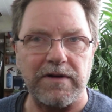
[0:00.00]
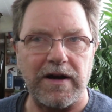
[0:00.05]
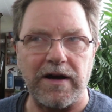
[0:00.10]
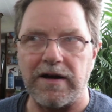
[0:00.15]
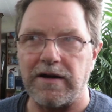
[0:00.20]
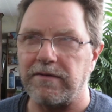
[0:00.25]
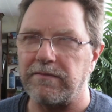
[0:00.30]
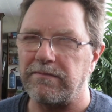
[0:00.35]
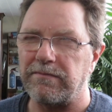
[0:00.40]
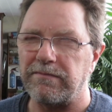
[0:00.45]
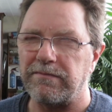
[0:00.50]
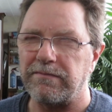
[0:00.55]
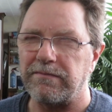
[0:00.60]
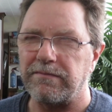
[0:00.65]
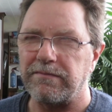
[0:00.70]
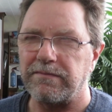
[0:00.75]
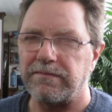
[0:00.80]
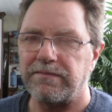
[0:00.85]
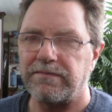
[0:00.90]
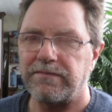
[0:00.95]

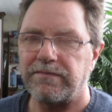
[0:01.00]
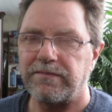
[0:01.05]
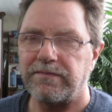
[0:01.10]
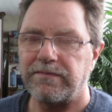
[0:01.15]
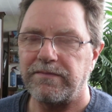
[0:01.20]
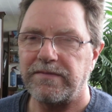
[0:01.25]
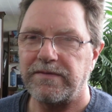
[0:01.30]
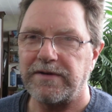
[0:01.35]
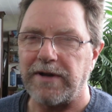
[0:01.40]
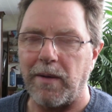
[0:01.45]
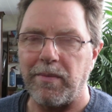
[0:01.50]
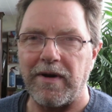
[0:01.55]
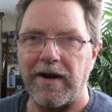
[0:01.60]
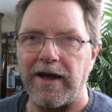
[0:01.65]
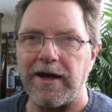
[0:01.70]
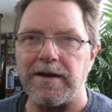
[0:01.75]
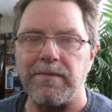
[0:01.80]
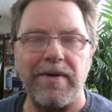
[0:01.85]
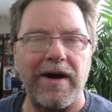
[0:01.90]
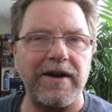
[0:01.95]

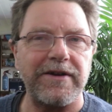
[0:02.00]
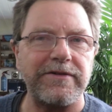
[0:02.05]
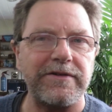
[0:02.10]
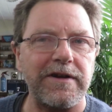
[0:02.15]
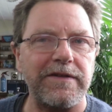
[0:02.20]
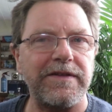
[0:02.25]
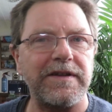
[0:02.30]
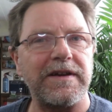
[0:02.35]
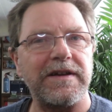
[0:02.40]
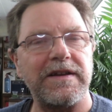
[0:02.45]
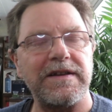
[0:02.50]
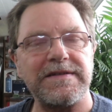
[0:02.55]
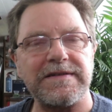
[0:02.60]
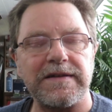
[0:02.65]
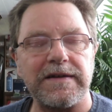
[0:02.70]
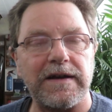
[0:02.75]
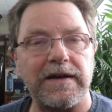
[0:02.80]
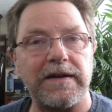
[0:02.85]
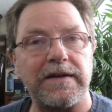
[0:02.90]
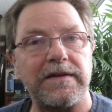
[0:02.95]
AA battery, I think it
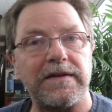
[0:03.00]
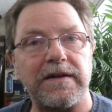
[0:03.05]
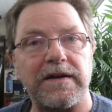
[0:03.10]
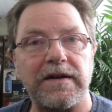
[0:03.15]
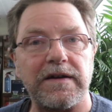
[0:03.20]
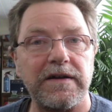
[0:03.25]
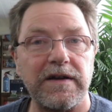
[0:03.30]
is, and